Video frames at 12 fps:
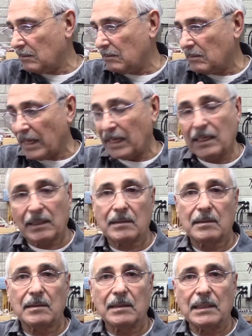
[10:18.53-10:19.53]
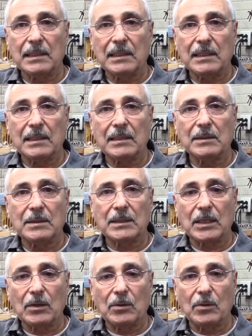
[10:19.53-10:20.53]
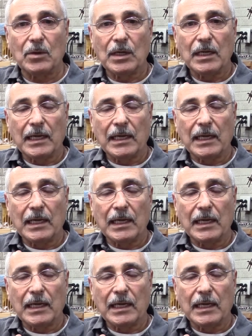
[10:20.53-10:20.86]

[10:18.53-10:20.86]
make it so.